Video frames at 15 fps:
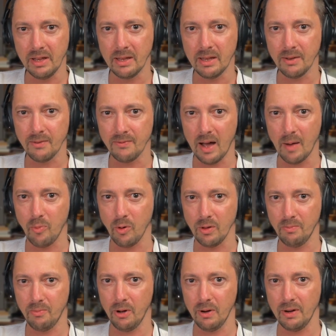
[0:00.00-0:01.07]
give up on
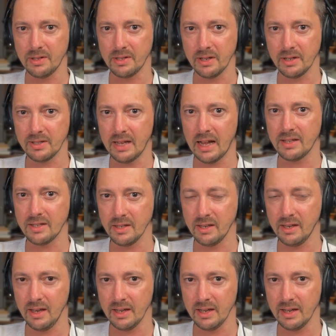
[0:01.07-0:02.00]
politics that's the key